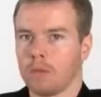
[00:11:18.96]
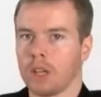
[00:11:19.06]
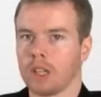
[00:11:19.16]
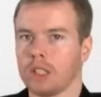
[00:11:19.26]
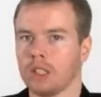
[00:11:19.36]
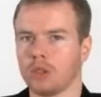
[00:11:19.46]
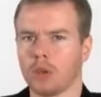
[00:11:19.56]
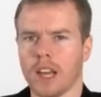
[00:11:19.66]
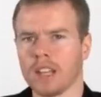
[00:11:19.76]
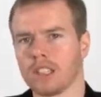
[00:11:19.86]
because he
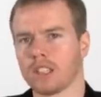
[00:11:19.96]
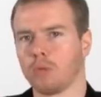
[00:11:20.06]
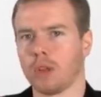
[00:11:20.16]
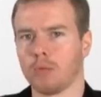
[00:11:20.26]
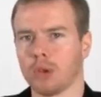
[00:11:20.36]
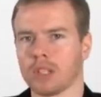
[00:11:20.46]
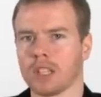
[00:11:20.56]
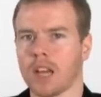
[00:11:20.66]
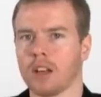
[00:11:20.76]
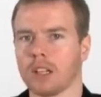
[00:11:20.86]
sort of has a split
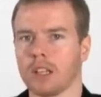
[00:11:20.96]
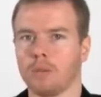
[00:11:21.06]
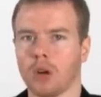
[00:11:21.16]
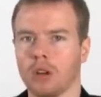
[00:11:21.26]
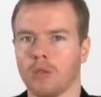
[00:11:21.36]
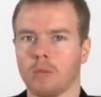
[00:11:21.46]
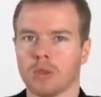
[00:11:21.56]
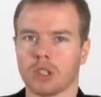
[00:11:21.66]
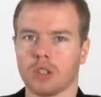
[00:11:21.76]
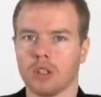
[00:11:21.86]
personality. Part of him
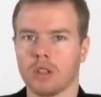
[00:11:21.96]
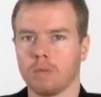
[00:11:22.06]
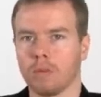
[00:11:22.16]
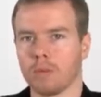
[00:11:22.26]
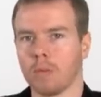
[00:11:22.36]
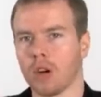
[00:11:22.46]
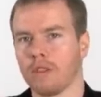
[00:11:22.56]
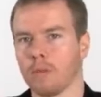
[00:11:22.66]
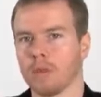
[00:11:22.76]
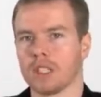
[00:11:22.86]
is good, but part
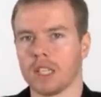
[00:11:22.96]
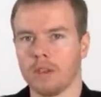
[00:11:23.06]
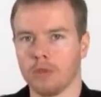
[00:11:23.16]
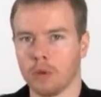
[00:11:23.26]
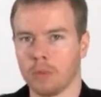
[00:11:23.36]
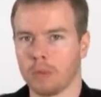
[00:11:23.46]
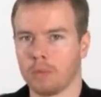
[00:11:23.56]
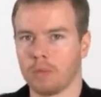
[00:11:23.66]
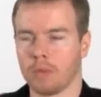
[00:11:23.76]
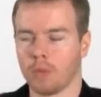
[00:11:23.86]
of him is evil,
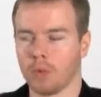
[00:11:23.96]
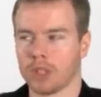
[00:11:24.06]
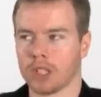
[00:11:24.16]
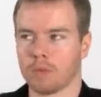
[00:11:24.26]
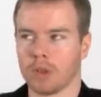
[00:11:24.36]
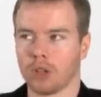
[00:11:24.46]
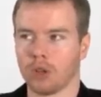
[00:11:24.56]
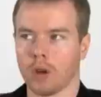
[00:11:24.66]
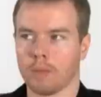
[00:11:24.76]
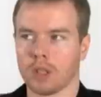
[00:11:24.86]
which has been
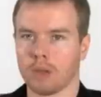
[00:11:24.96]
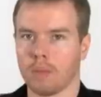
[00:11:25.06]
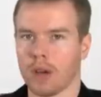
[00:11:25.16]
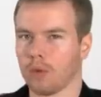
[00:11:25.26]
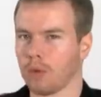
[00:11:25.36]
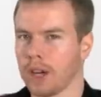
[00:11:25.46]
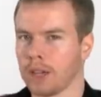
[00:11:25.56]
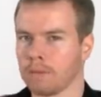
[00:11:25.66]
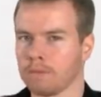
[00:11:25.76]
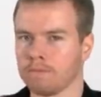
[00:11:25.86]
corrupted by the
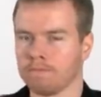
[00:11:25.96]
ring.